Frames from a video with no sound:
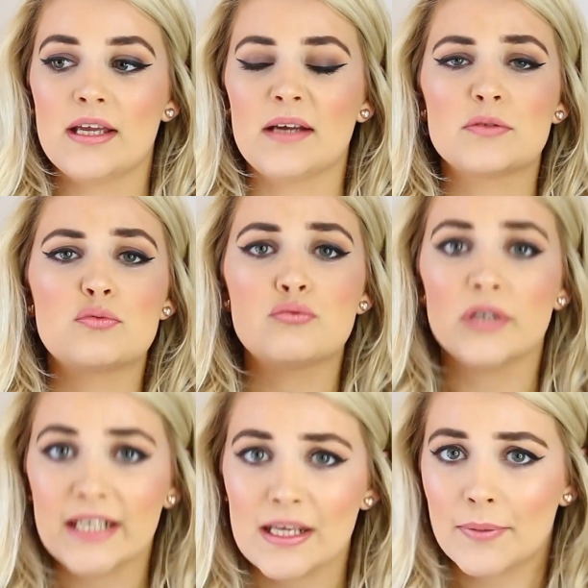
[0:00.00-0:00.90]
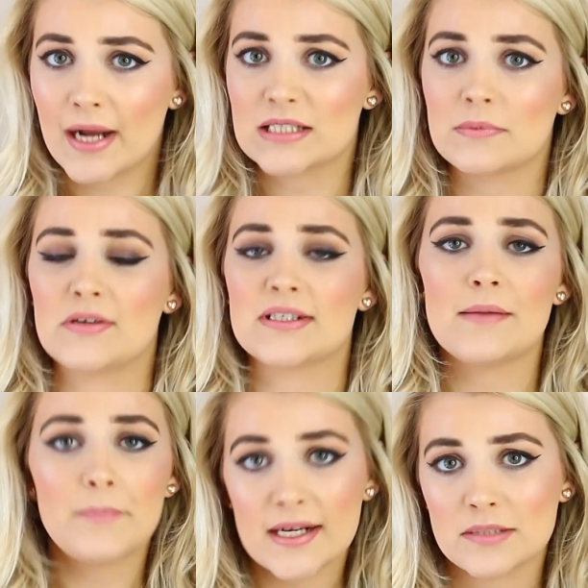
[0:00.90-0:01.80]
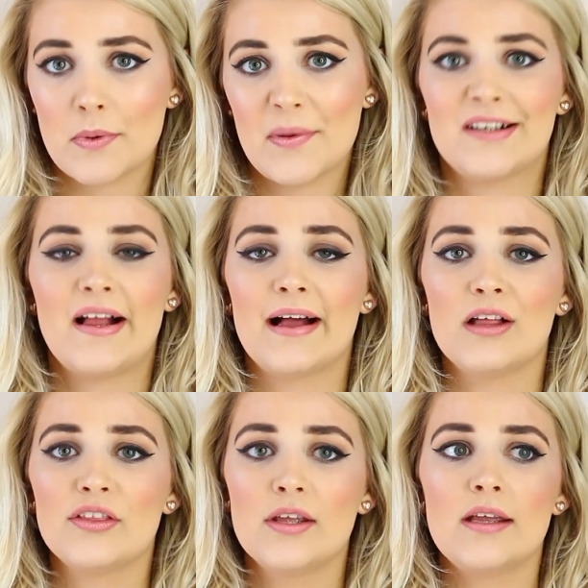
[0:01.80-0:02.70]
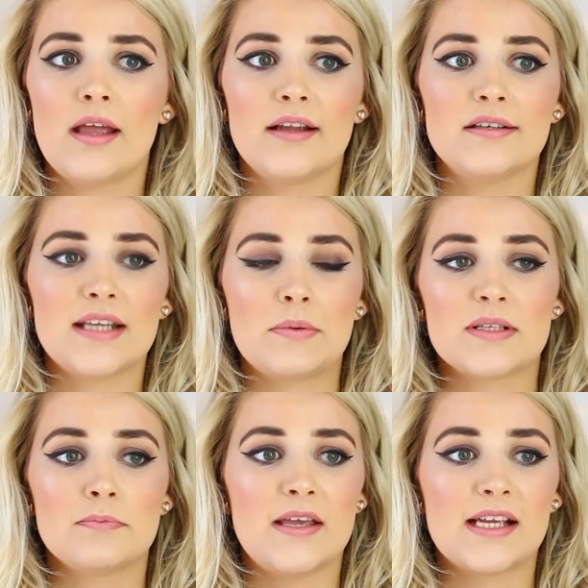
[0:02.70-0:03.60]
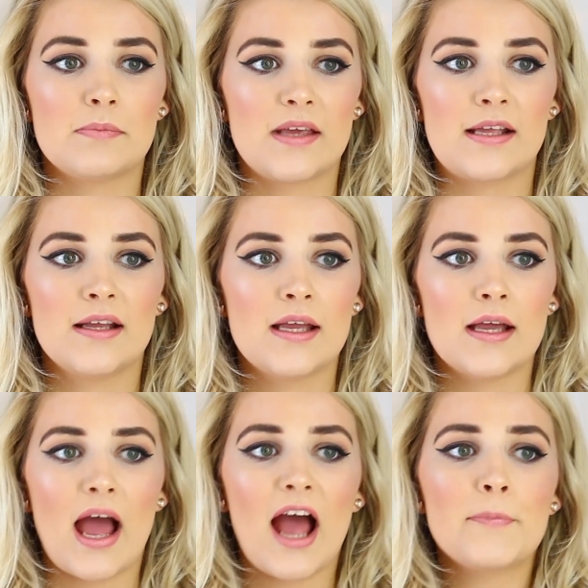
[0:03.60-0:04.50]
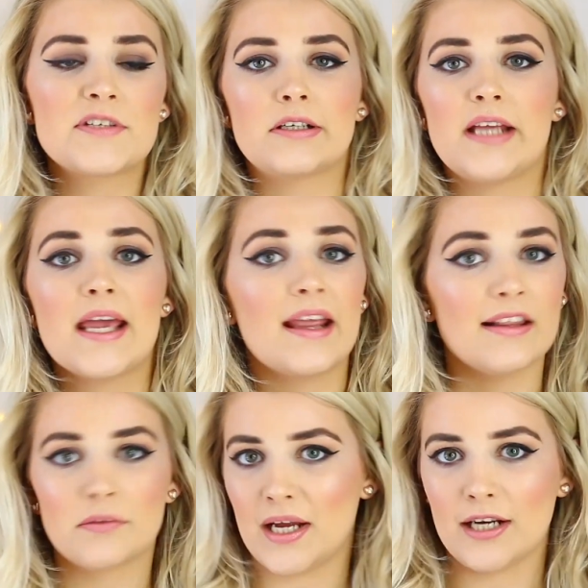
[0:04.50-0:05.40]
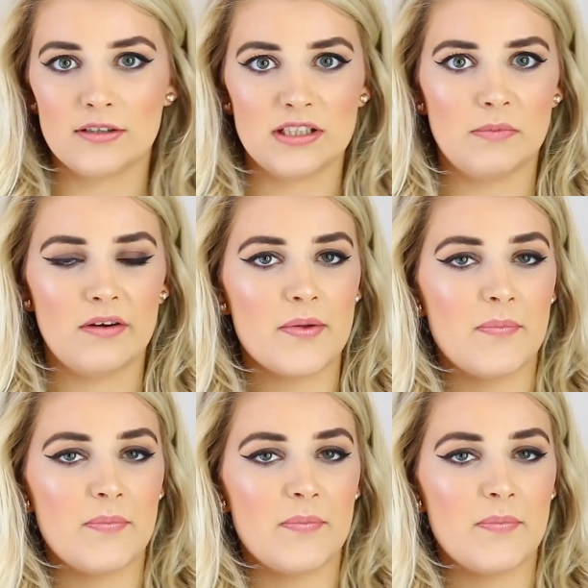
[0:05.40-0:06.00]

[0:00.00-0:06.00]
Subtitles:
it was really impacting me, it was impacting my mental health and it was making me absolutely hate the way I looked in the mirror.